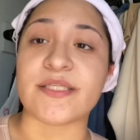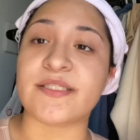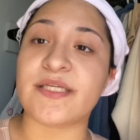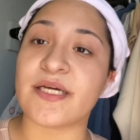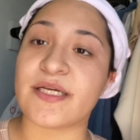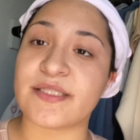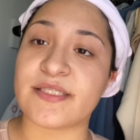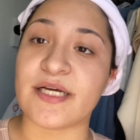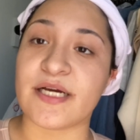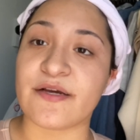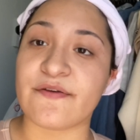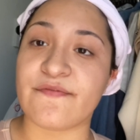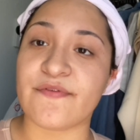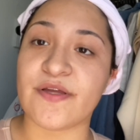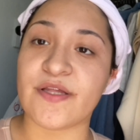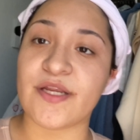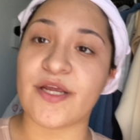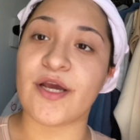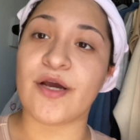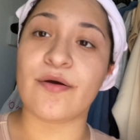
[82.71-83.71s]
tiktok
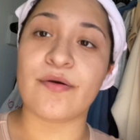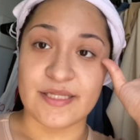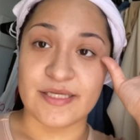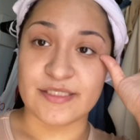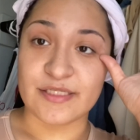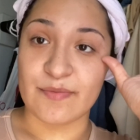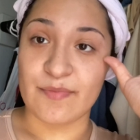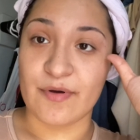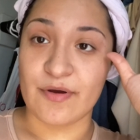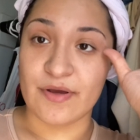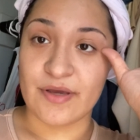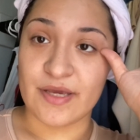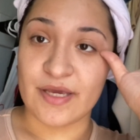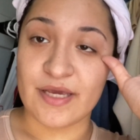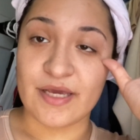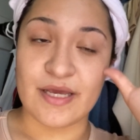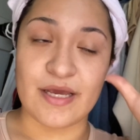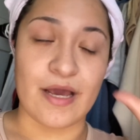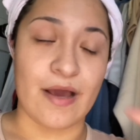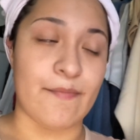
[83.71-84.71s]
video that's about
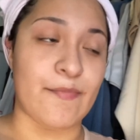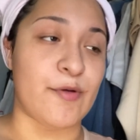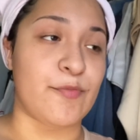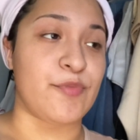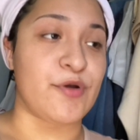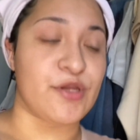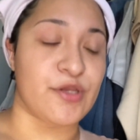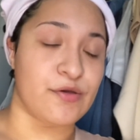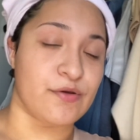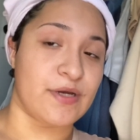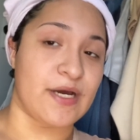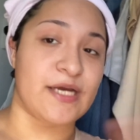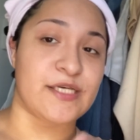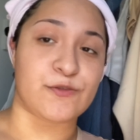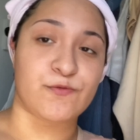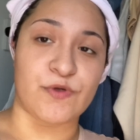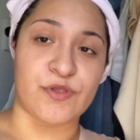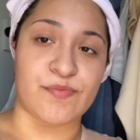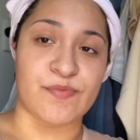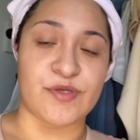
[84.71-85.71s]
it i'm gonna bring you guys
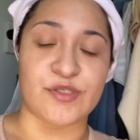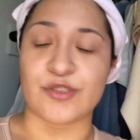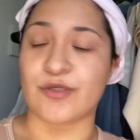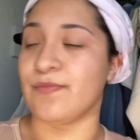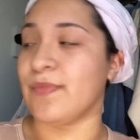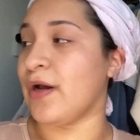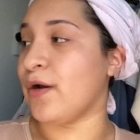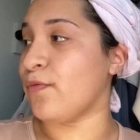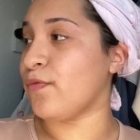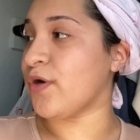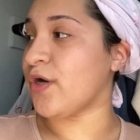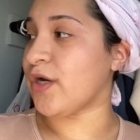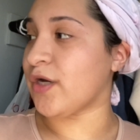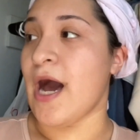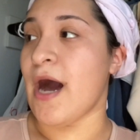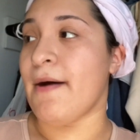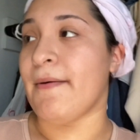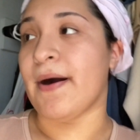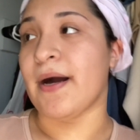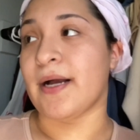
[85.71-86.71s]
with me to my work
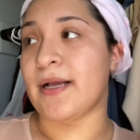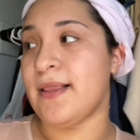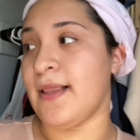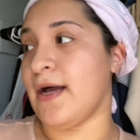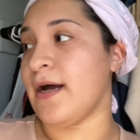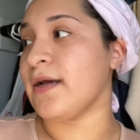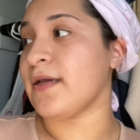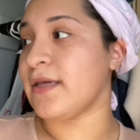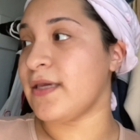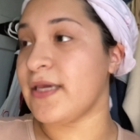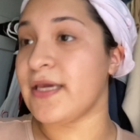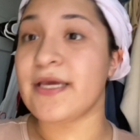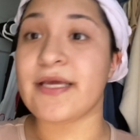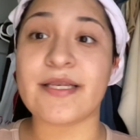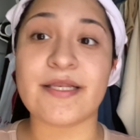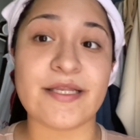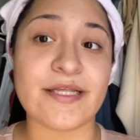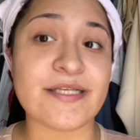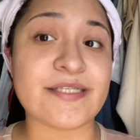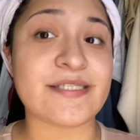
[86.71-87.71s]
how i clock
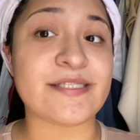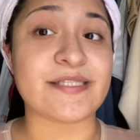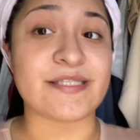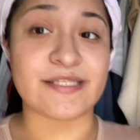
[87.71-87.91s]
in this